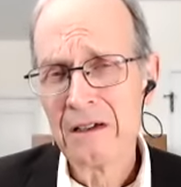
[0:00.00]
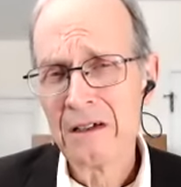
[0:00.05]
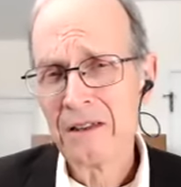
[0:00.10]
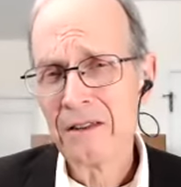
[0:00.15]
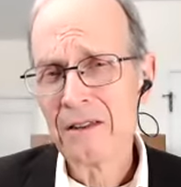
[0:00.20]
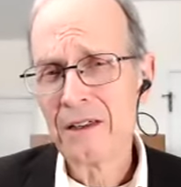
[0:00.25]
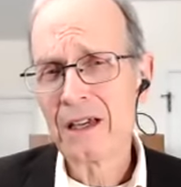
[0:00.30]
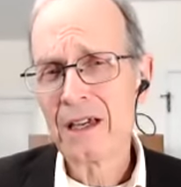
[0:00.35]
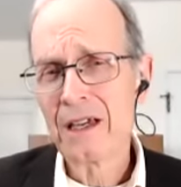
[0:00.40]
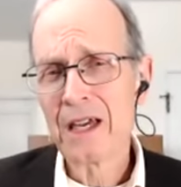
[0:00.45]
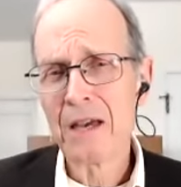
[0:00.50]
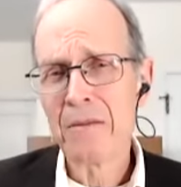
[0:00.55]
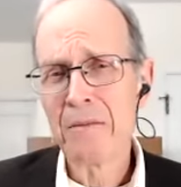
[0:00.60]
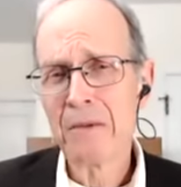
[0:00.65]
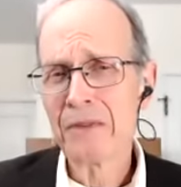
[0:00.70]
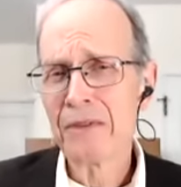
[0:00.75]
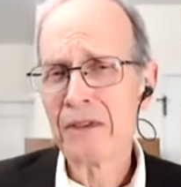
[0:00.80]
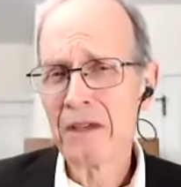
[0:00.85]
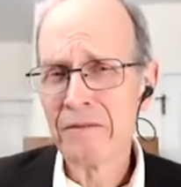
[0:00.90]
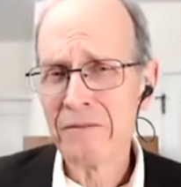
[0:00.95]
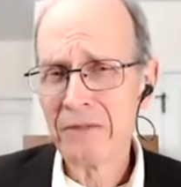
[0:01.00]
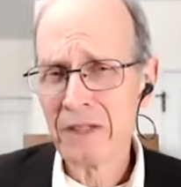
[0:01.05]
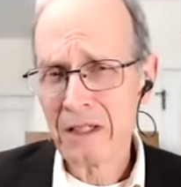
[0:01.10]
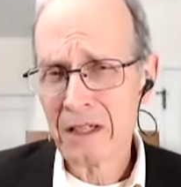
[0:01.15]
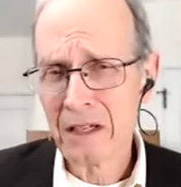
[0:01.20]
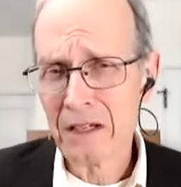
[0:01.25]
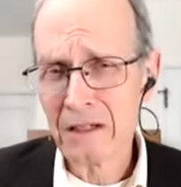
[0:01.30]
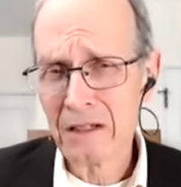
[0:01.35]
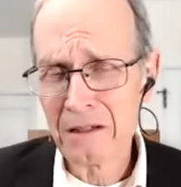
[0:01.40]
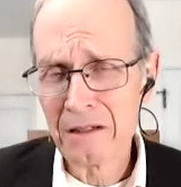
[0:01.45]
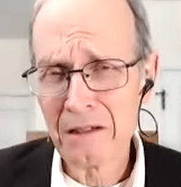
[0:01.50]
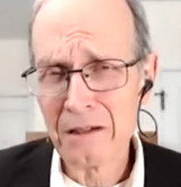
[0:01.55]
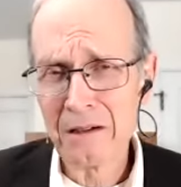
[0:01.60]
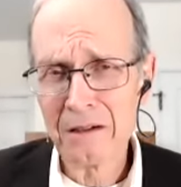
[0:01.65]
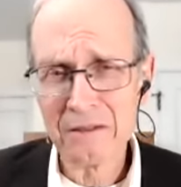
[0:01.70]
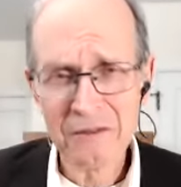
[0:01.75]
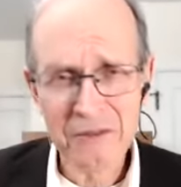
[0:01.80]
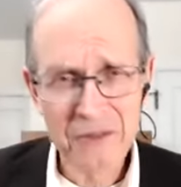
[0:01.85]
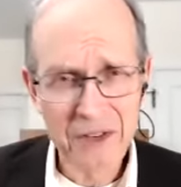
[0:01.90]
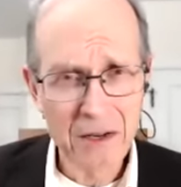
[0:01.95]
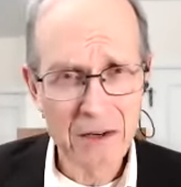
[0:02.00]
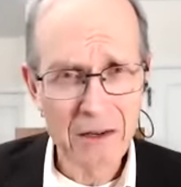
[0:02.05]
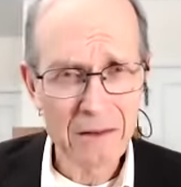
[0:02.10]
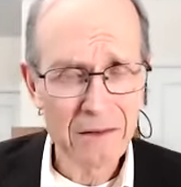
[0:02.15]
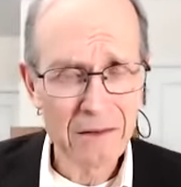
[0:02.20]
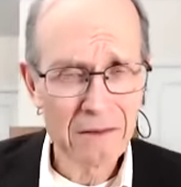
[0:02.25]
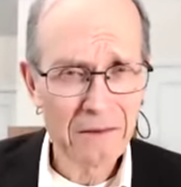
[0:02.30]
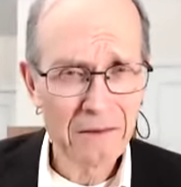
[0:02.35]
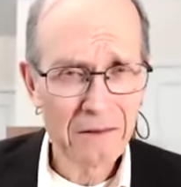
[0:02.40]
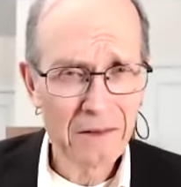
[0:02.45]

they came at the invitation of Pharaoh.